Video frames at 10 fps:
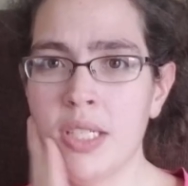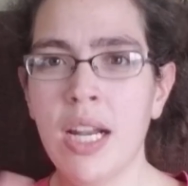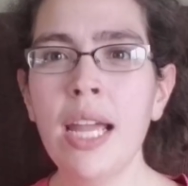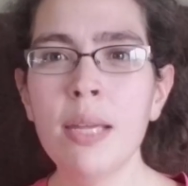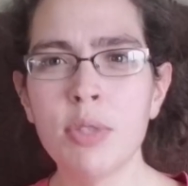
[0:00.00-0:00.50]
And
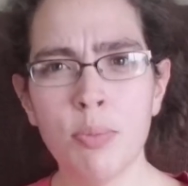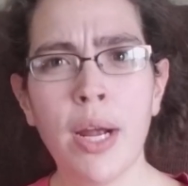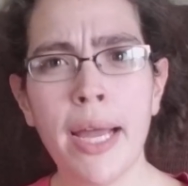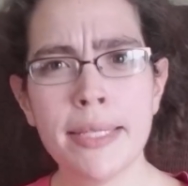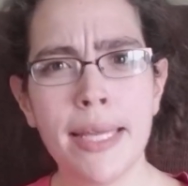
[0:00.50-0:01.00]
I am
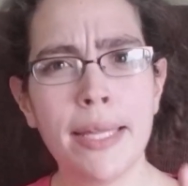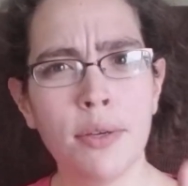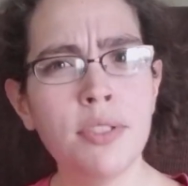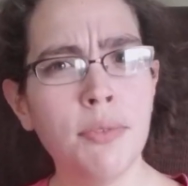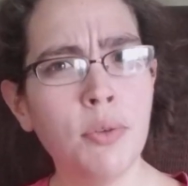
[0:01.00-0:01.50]
surprised that
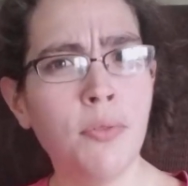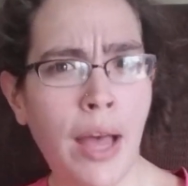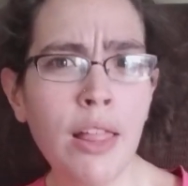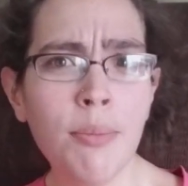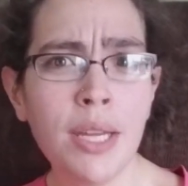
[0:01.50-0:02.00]
those of you who
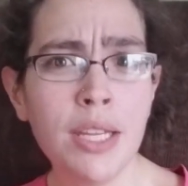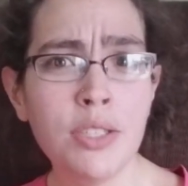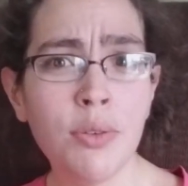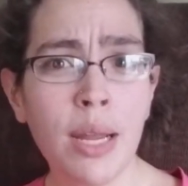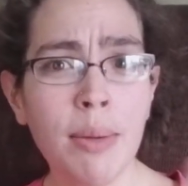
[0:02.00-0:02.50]
follow me on
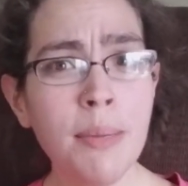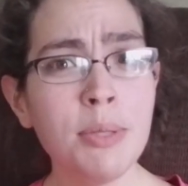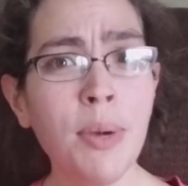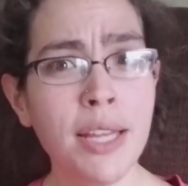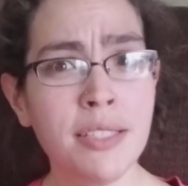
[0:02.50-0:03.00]
Instagram, I'm
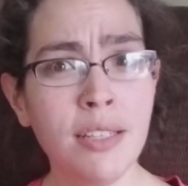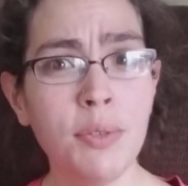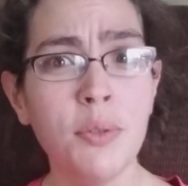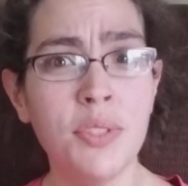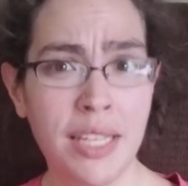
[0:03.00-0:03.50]
surprised none of
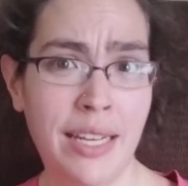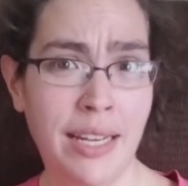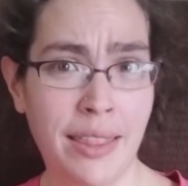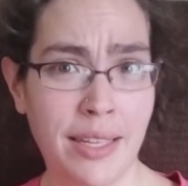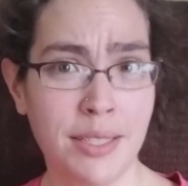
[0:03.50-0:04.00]
you said
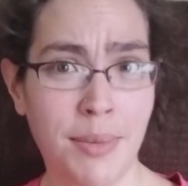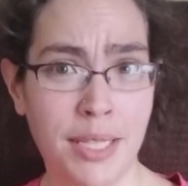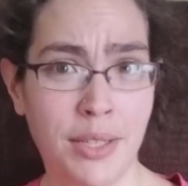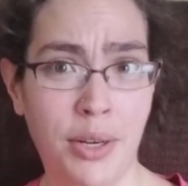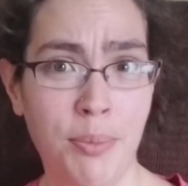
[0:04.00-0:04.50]
anything to my sorry